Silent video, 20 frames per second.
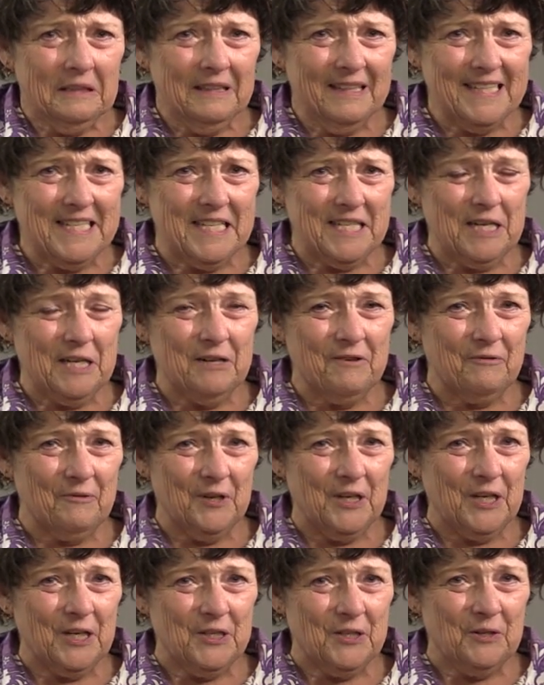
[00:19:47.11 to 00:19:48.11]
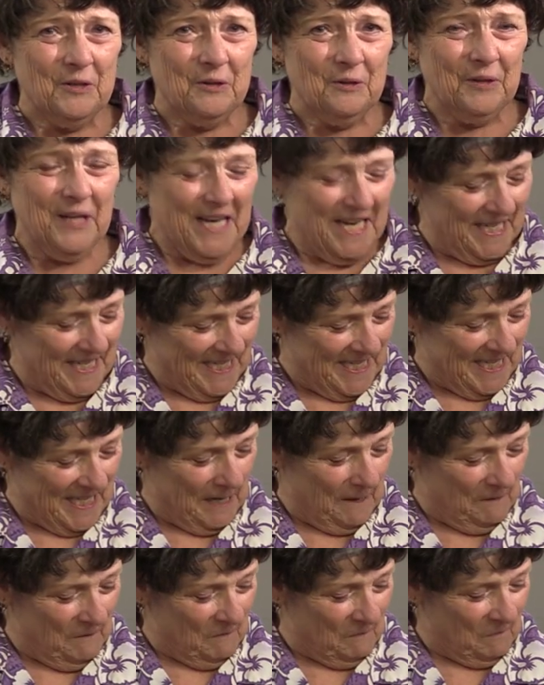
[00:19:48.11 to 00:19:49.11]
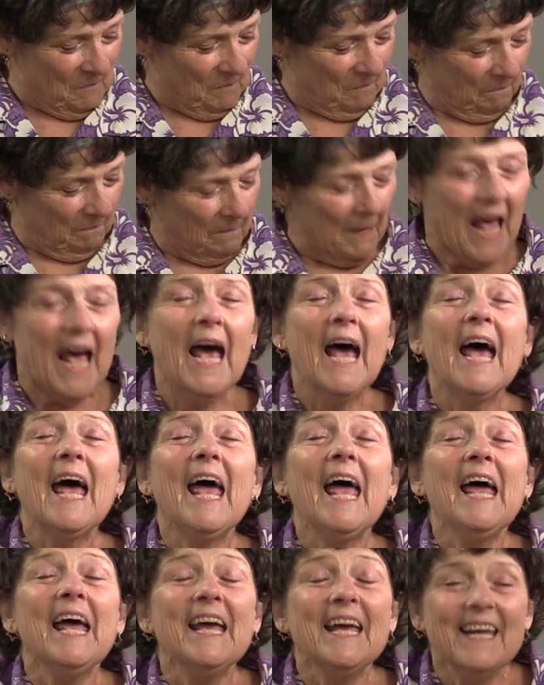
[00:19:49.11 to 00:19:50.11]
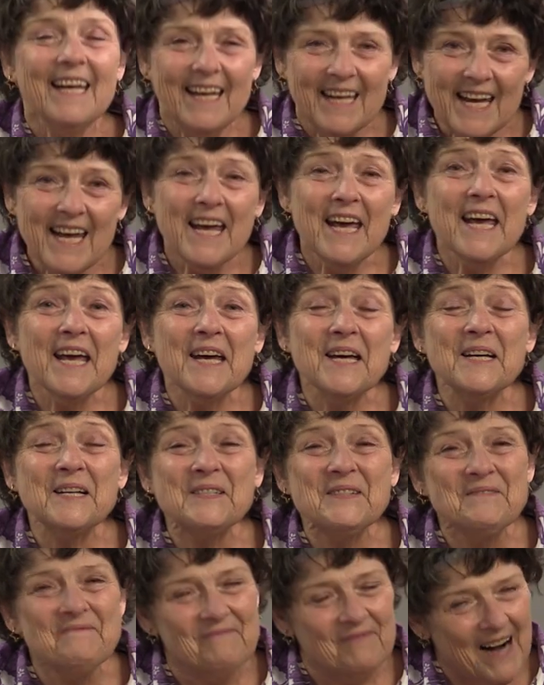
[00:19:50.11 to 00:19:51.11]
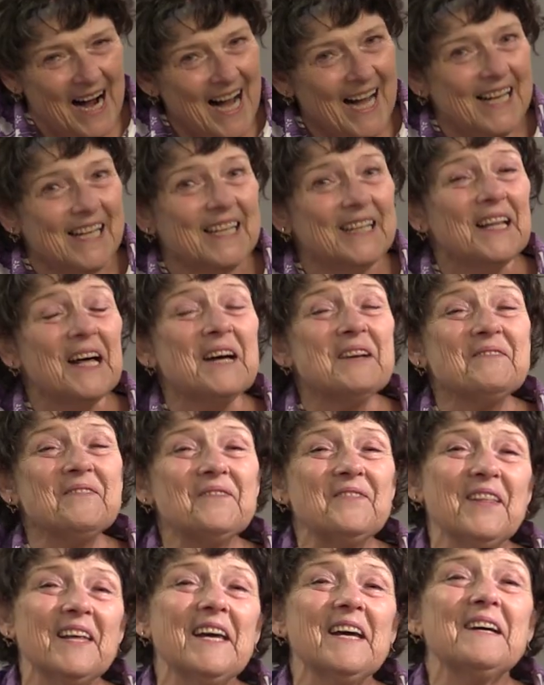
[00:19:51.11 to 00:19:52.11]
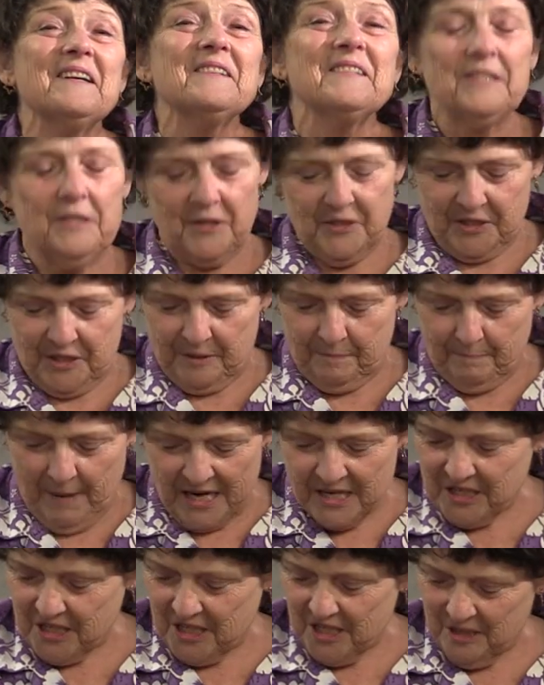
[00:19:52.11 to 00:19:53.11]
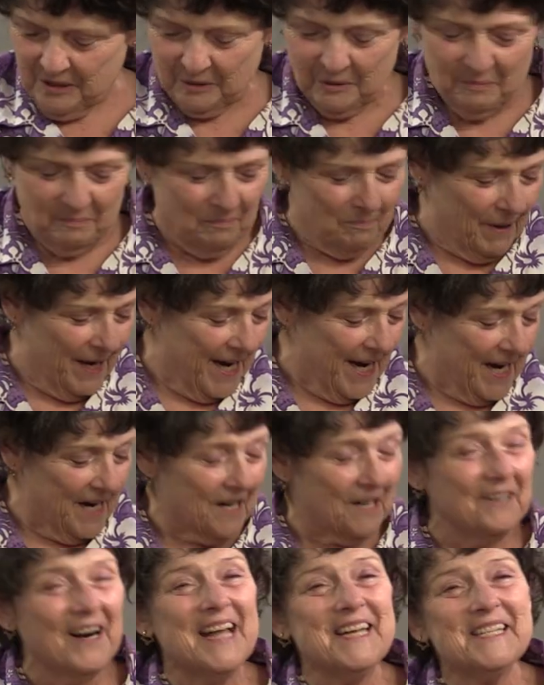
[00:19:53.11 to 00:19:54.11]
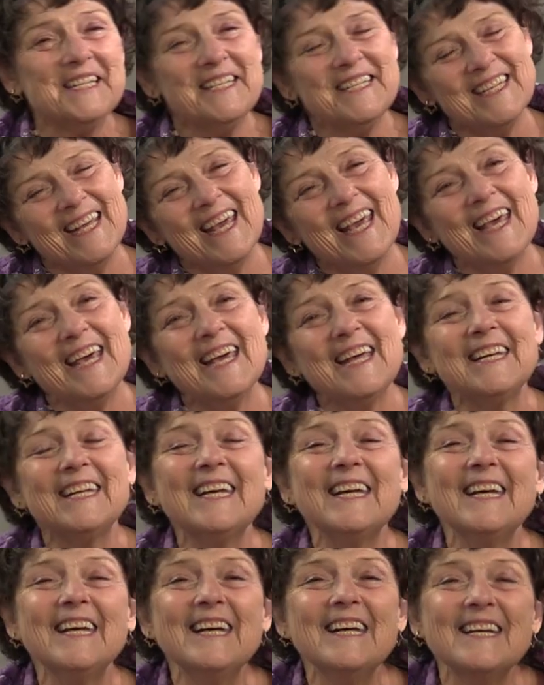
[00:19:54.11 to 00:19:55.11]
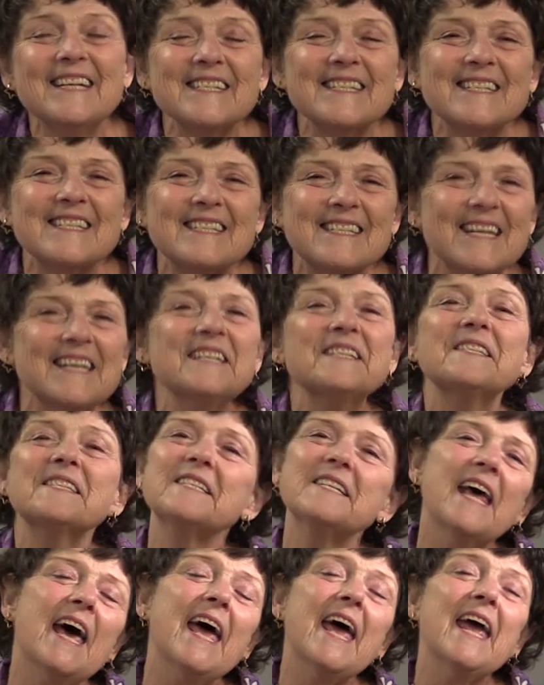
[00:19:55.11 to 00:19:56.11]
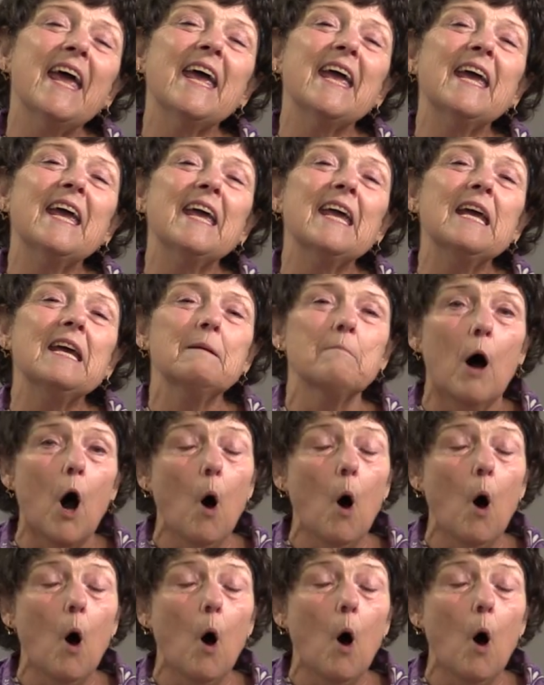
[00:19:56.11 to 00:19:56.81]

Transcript: Let's see if we can do this. In my life there's a special bear, and Teddy is his name.